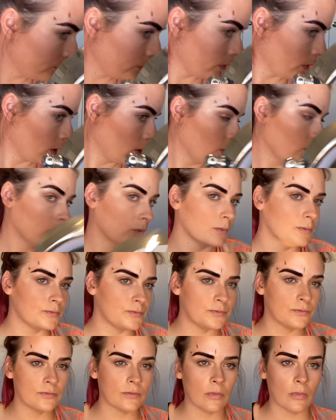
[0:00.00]
Cool.
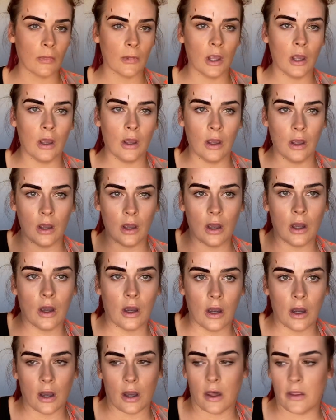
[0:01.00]

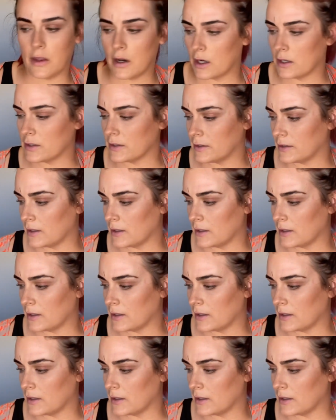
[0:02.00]
And then I just